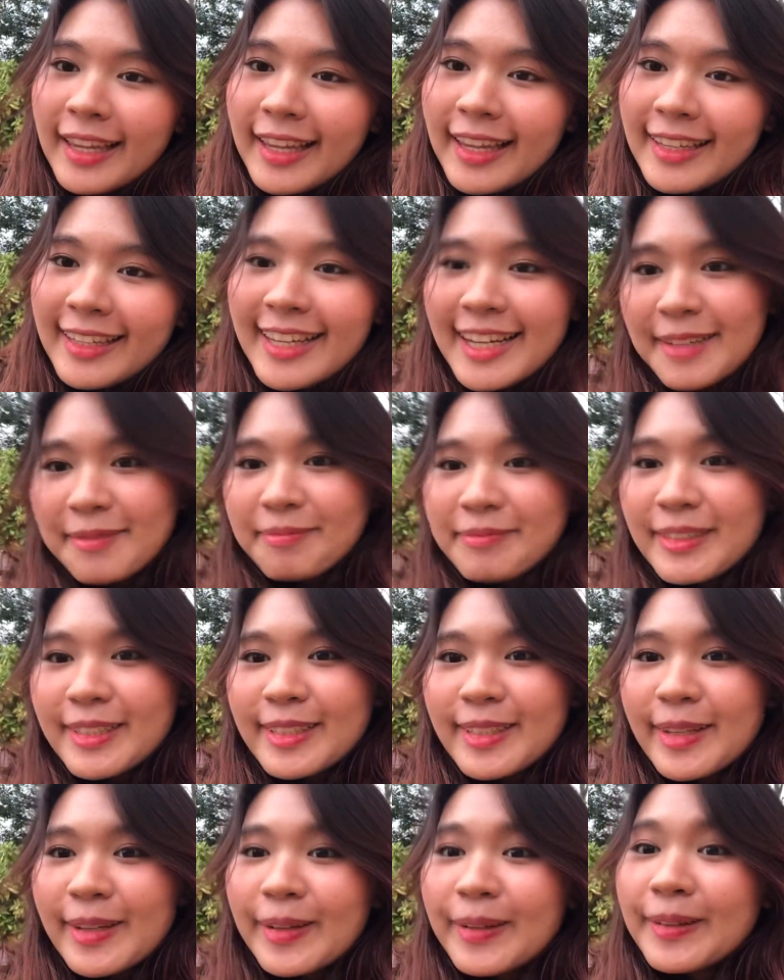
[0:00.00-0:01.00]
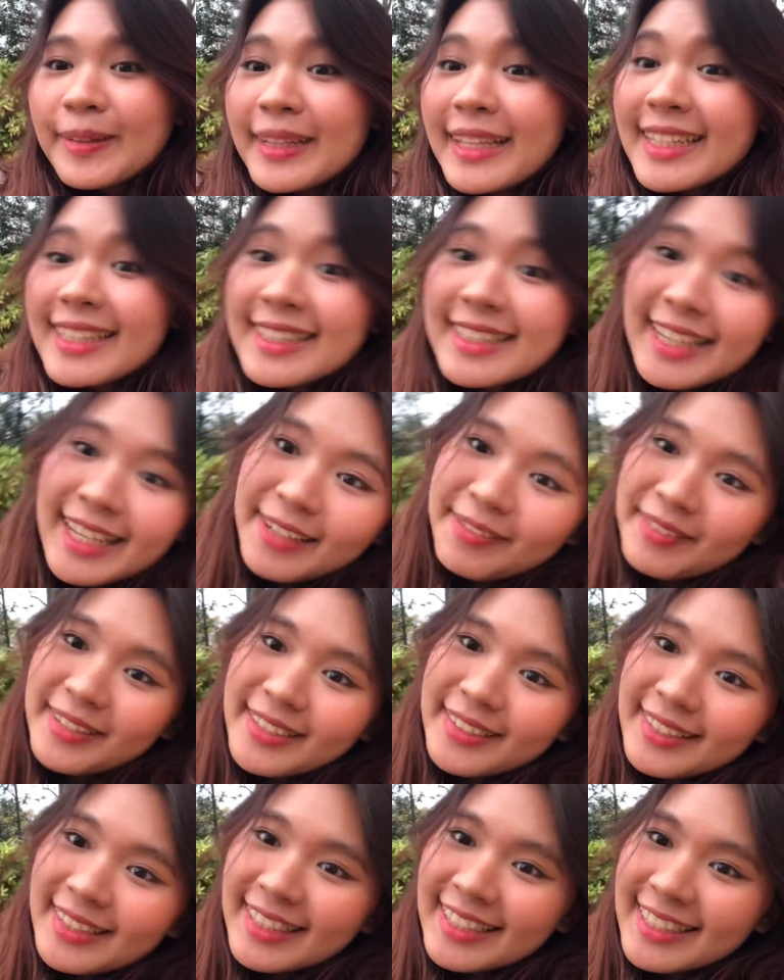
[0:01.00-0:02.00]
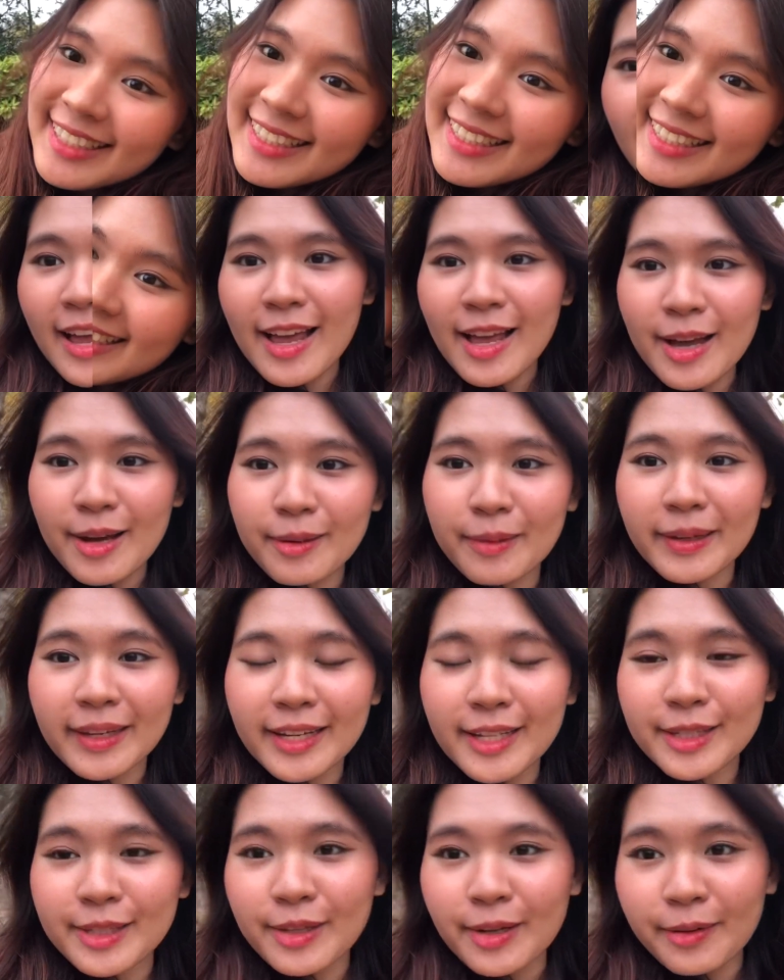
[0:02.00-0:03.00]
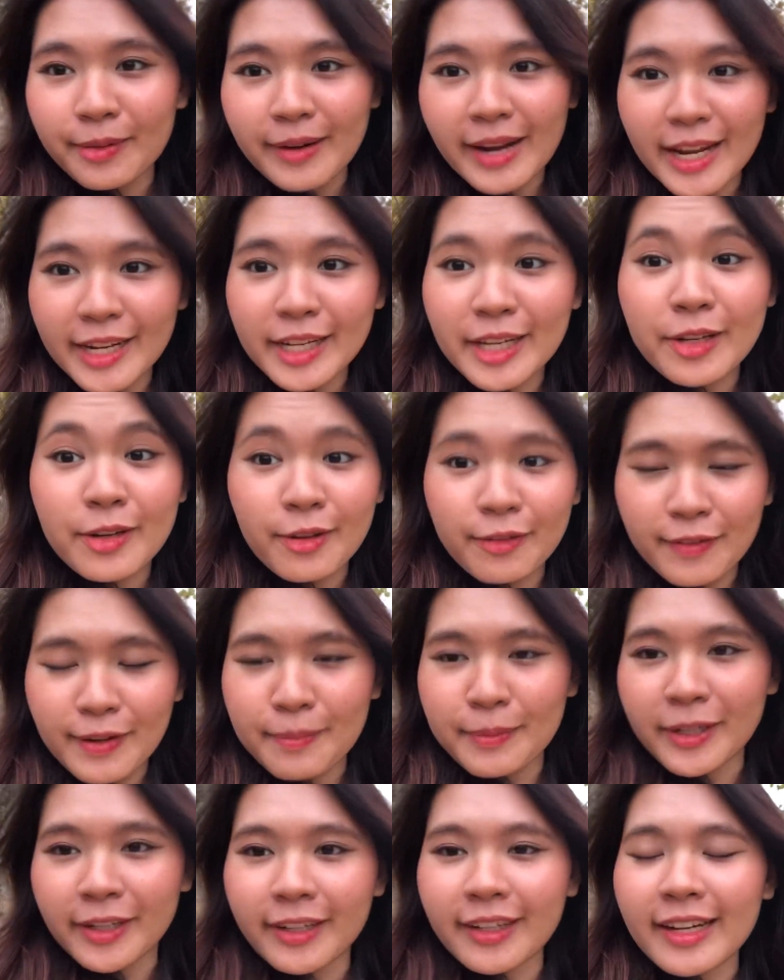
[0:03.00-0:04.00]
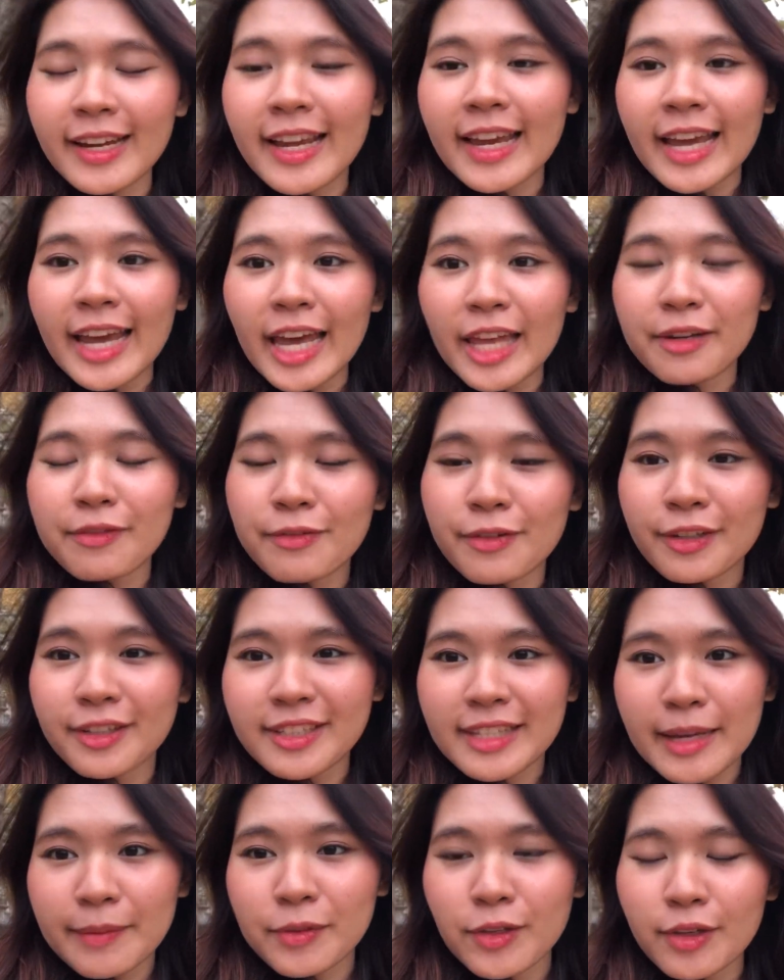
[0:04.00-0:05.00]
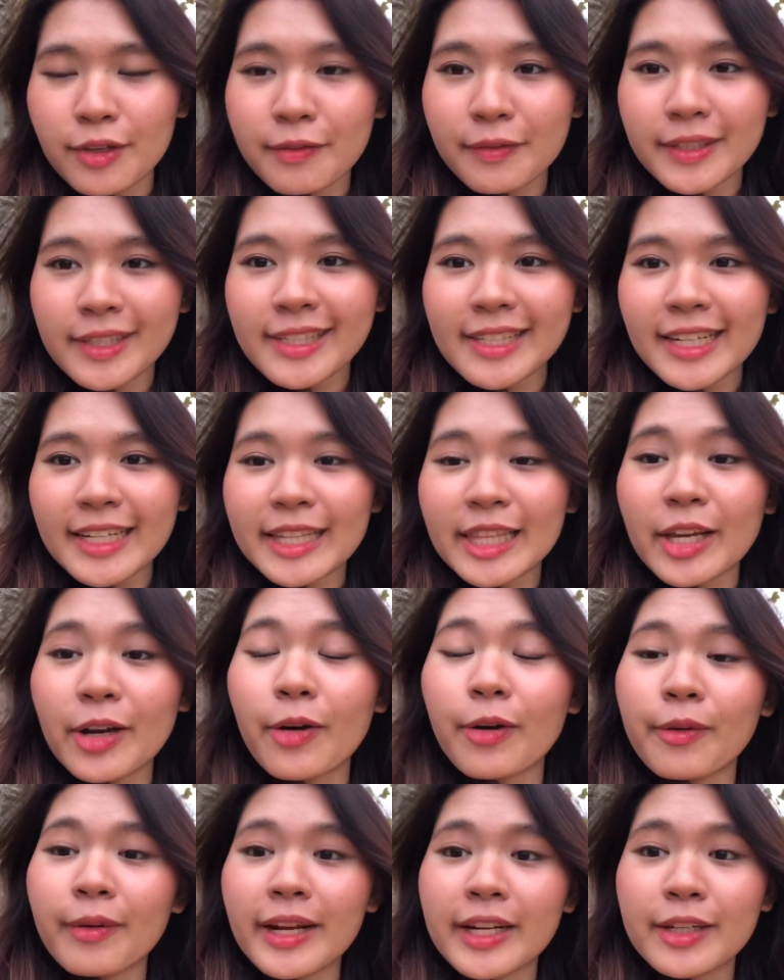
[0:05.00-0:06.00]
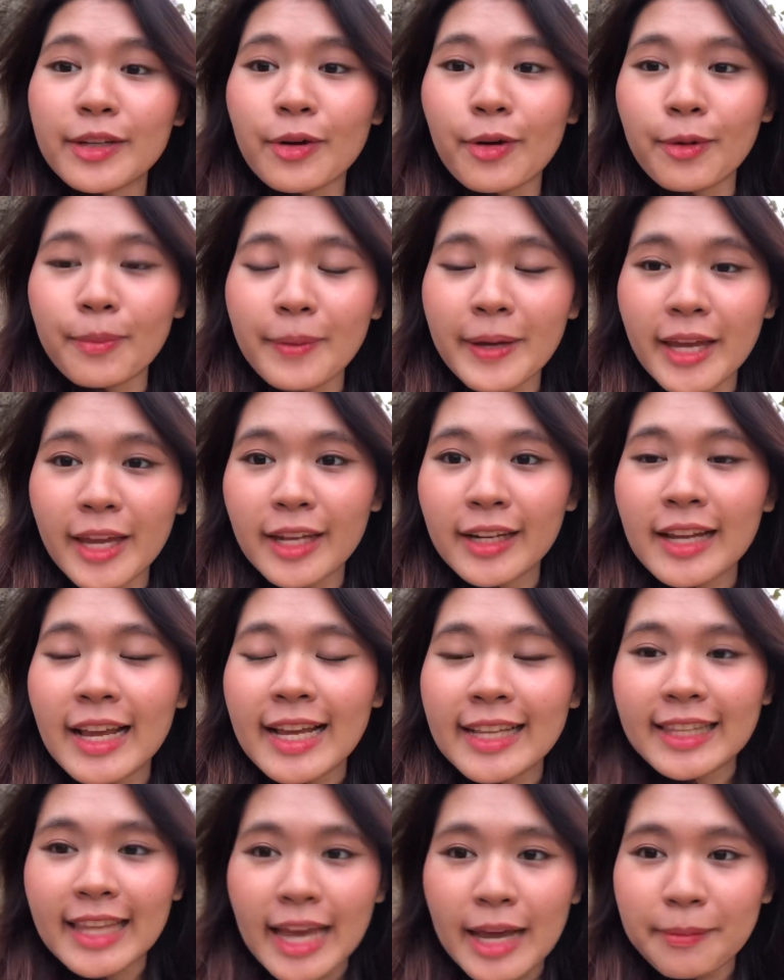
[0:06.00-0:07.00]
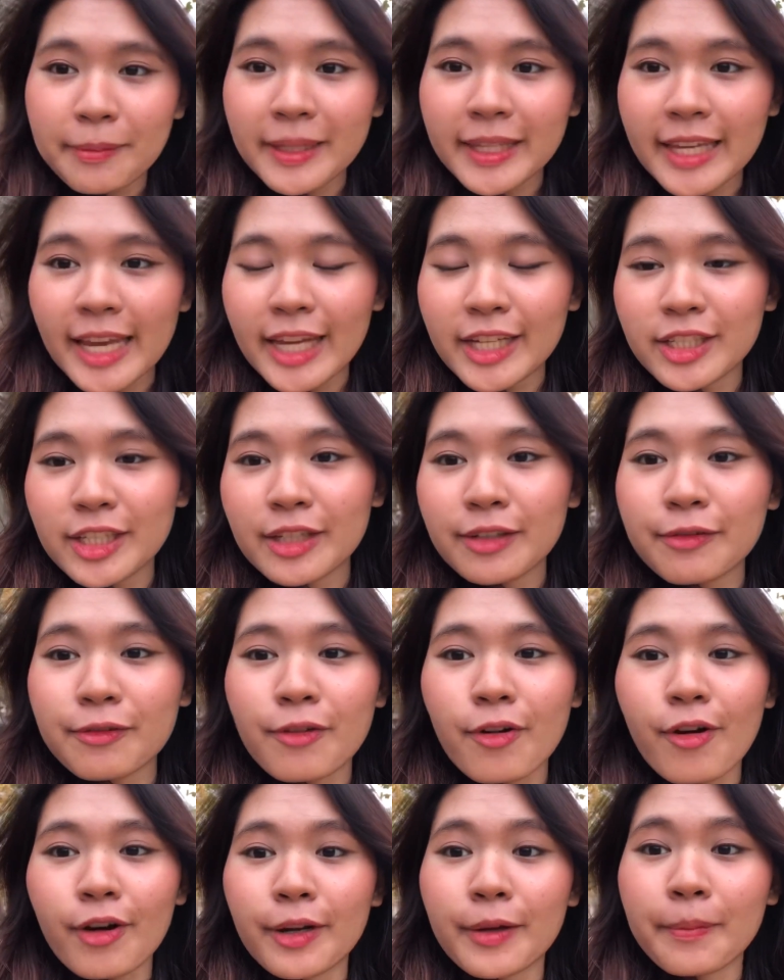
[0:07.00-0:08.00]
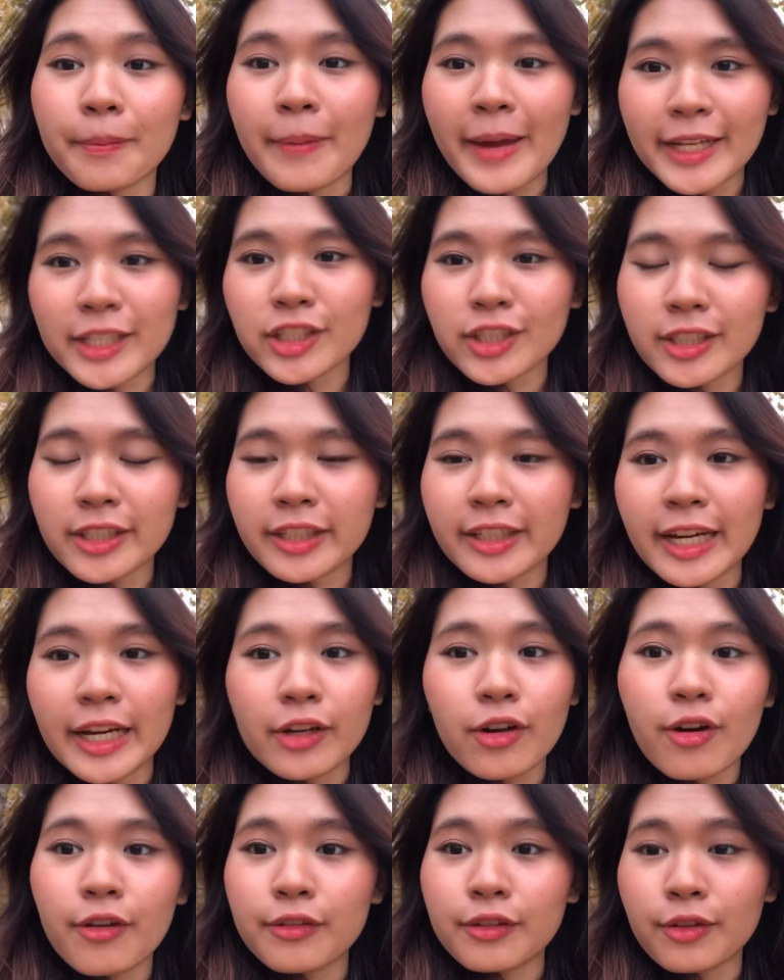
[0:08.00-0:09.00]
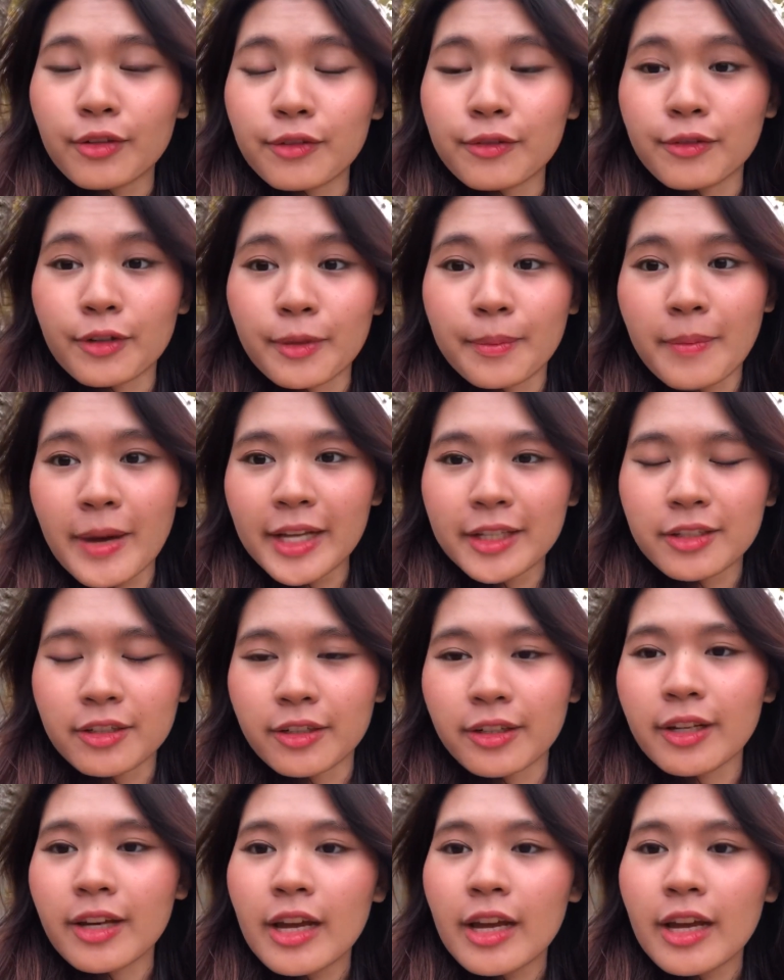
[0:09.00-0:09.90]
Yeah, so let's dive into this. So now it is already November, and for some university, they already opened the application for Bachelor and also for Master.